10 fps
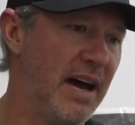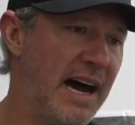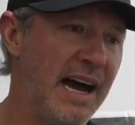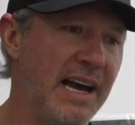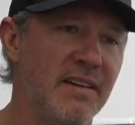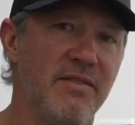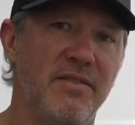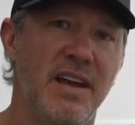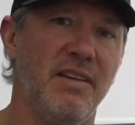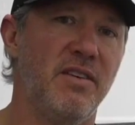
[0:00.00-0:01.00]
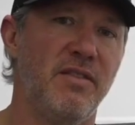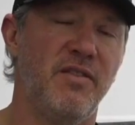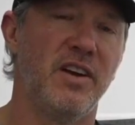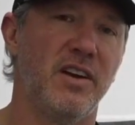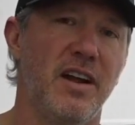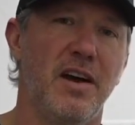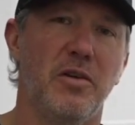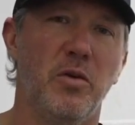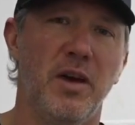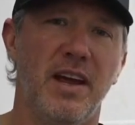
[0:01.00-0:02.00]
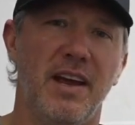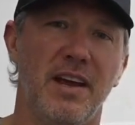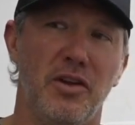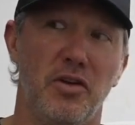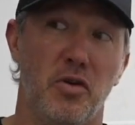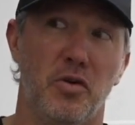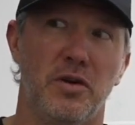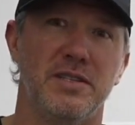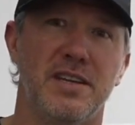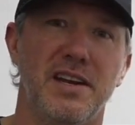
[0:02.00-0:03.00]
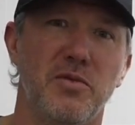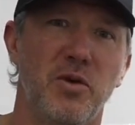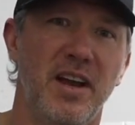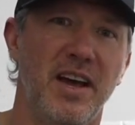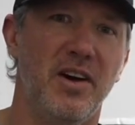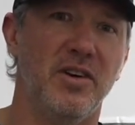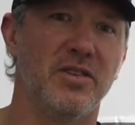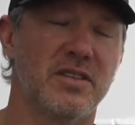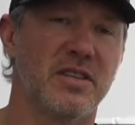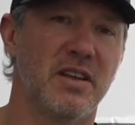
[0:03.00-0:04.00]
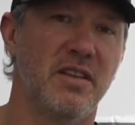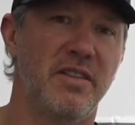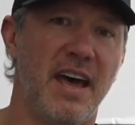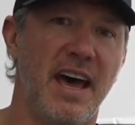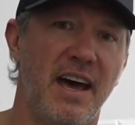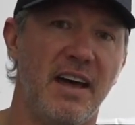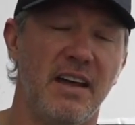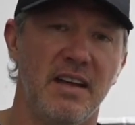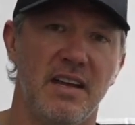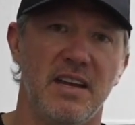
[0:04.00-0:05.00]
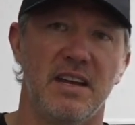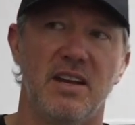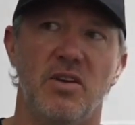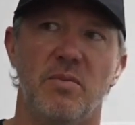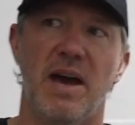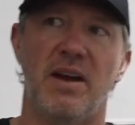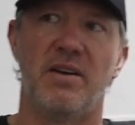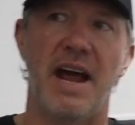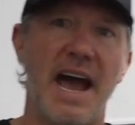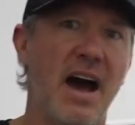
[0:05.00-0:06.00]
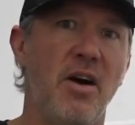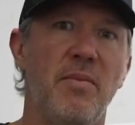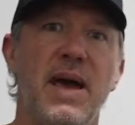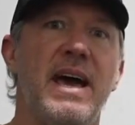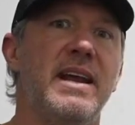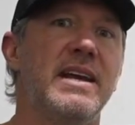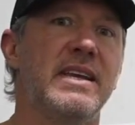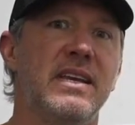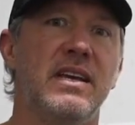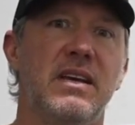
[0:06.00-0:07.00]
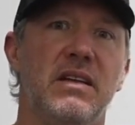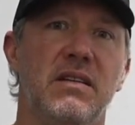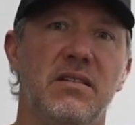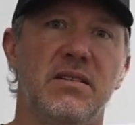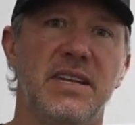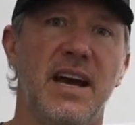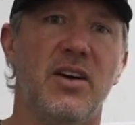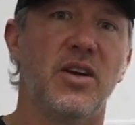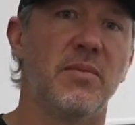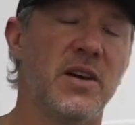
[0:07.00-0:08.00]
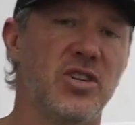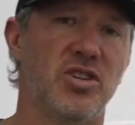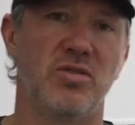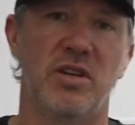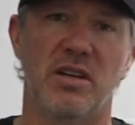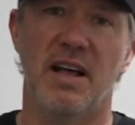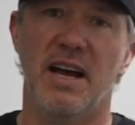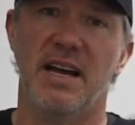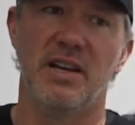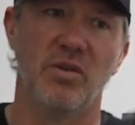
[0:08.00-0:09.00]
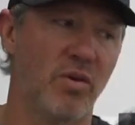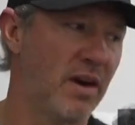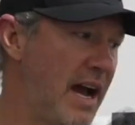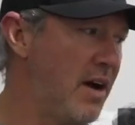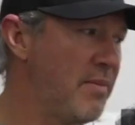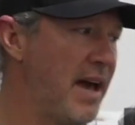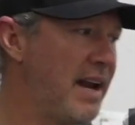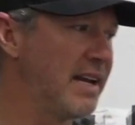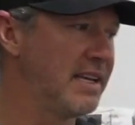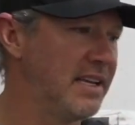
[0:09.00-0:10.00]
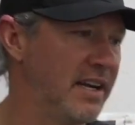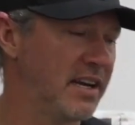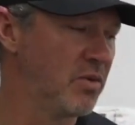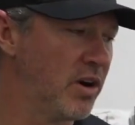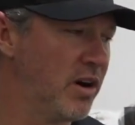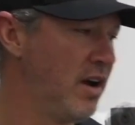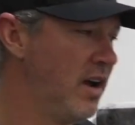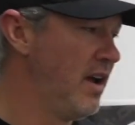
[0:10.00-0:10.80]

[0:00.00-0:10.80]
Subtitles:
I have never figured out a way, nor is anyone else, that no matter how mad I get down on my shooting line or how mad I get anywhere,